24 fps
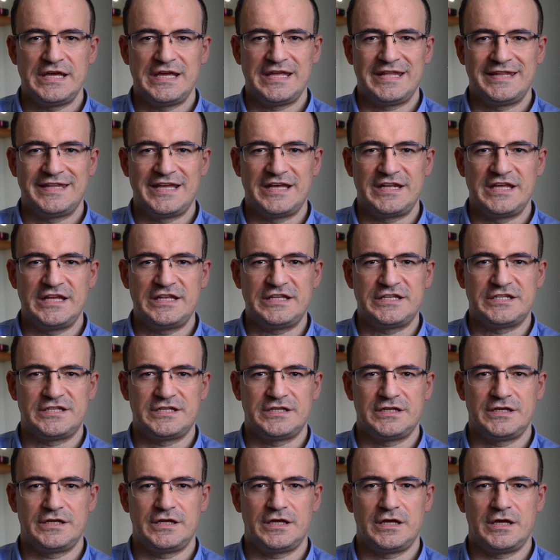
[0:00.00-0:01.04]
that it
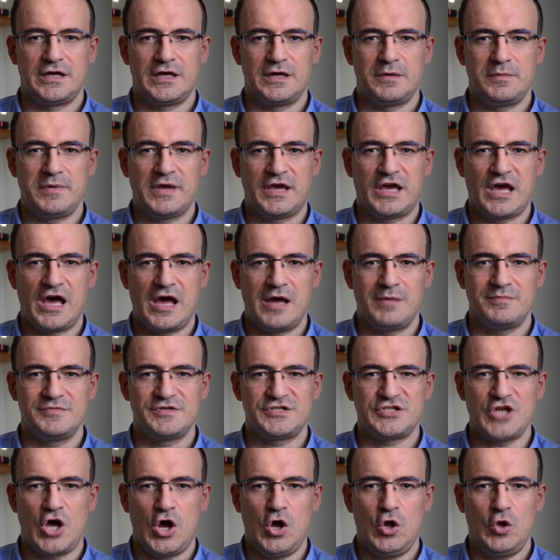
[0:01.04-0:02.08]

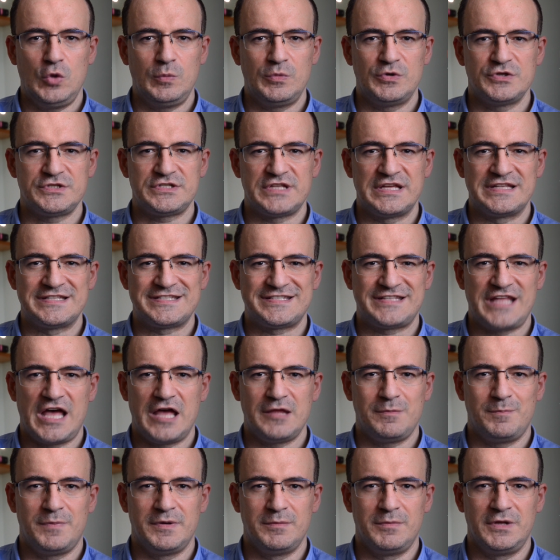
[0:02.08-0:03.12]
becomes almost
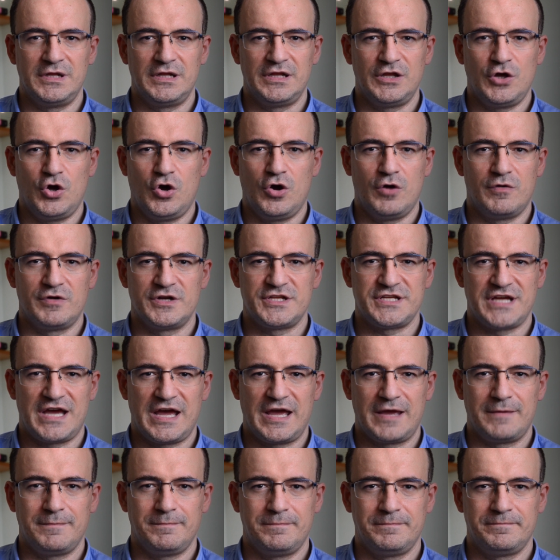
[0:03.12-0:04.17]
unstoppable over
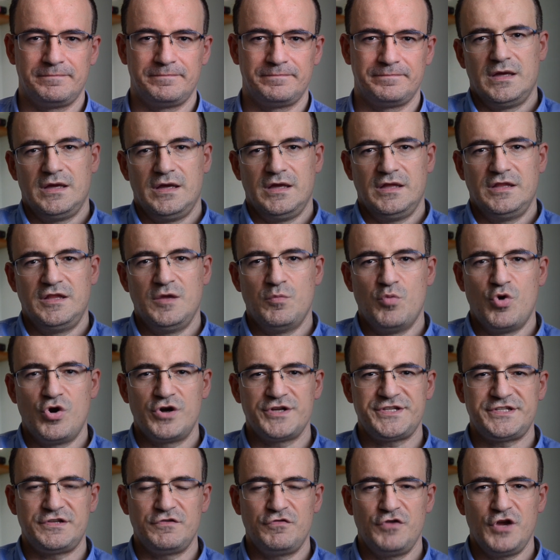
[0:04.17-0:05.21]
time. The more
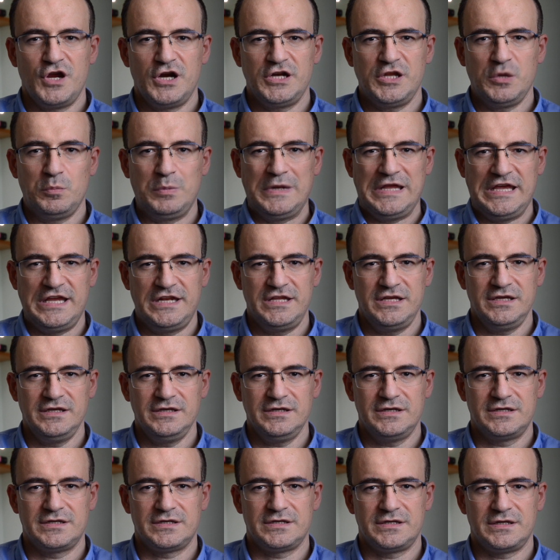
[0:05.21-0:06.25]
severe the
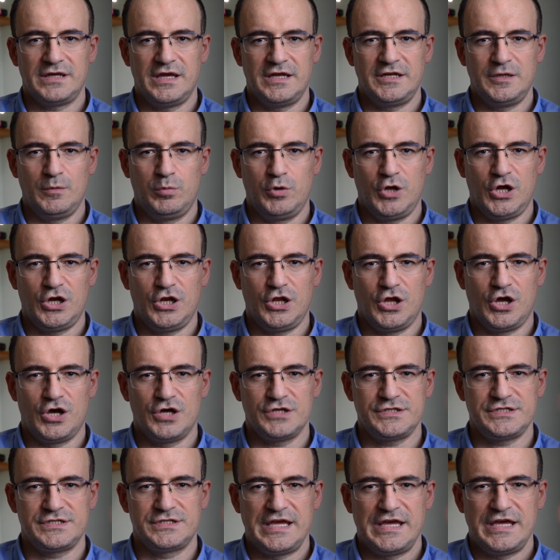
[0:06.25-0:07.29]
bleeding and the blood
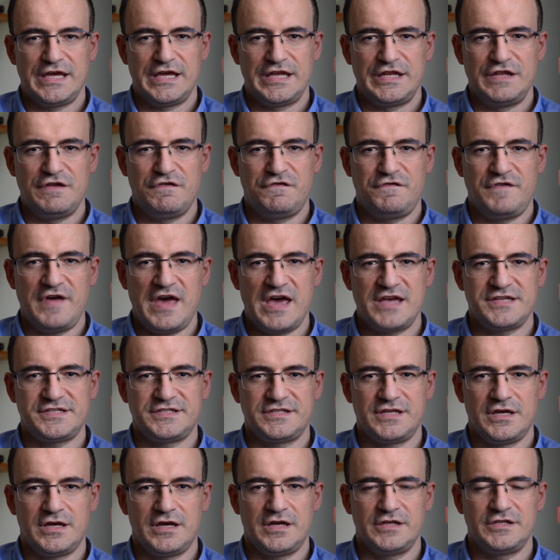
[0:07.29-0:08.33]
loss, the
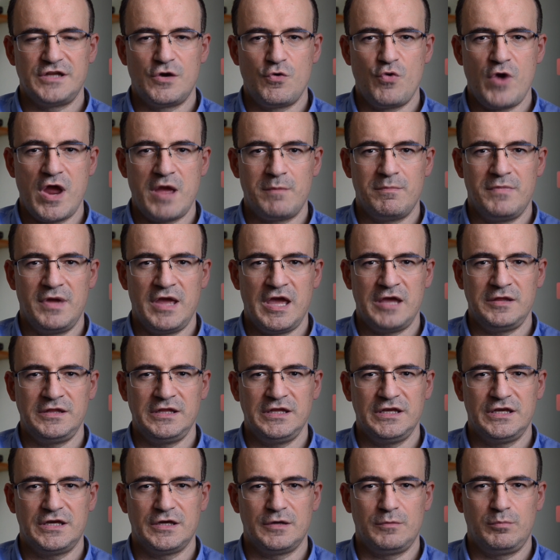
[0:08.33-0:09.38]
faster the
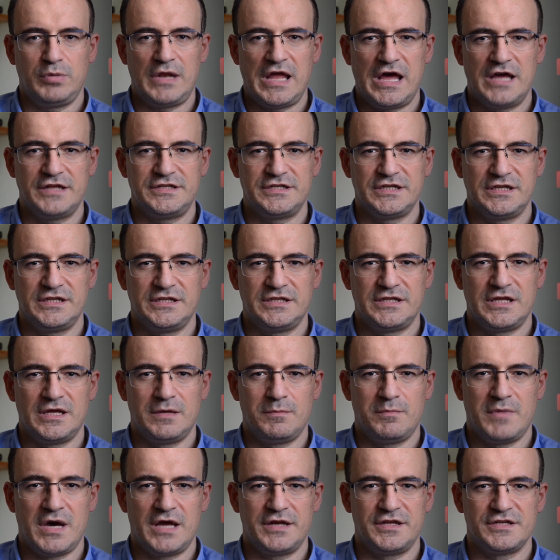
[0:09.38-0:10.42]
remaining blood in the
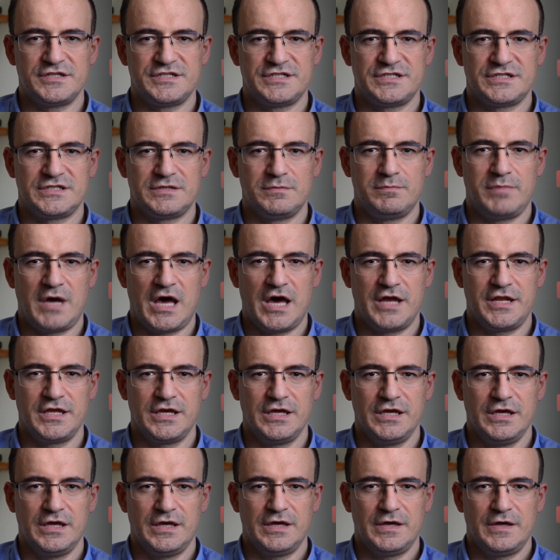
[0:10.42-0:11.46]
mother's body
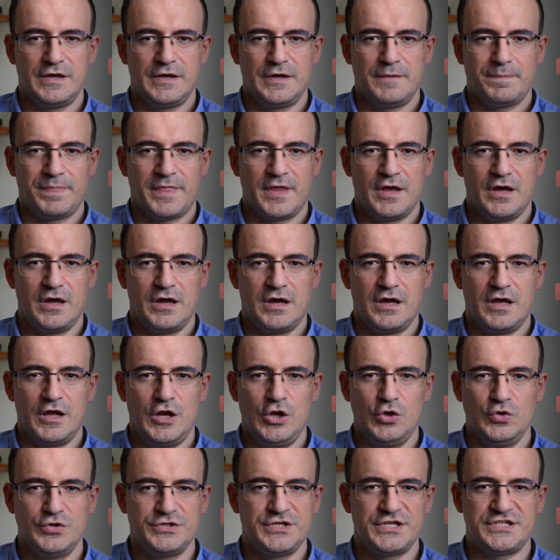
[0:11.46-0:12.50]

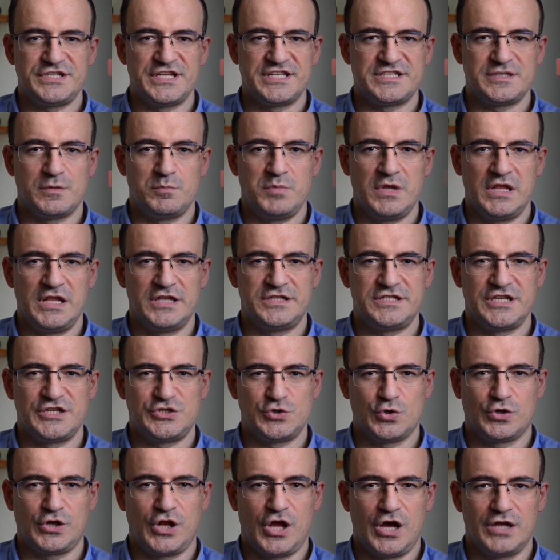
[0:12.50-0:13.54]
loses its ability to
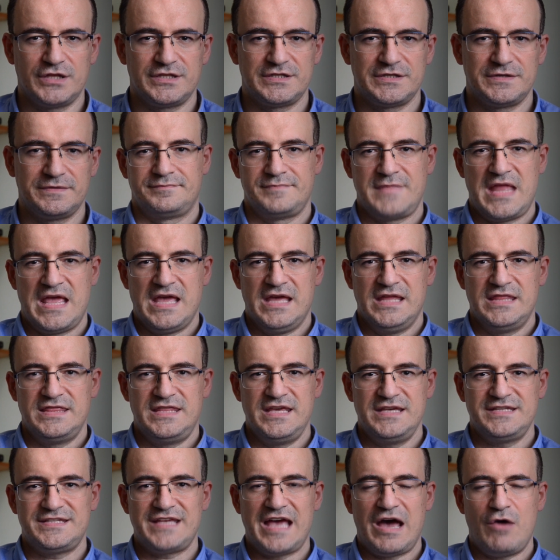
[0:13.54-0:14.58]
clot.
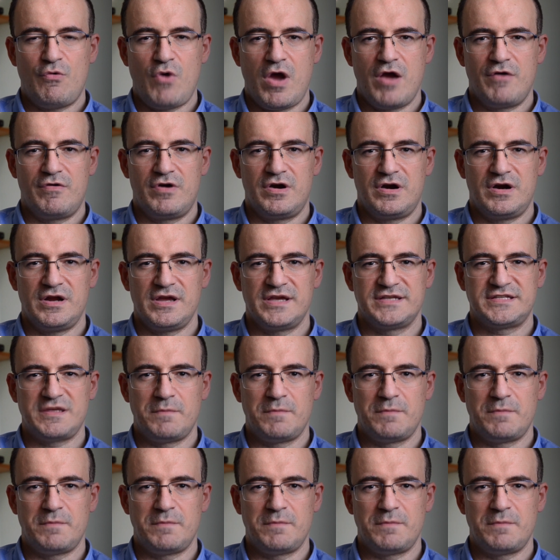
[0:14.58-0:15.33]
This, however, is a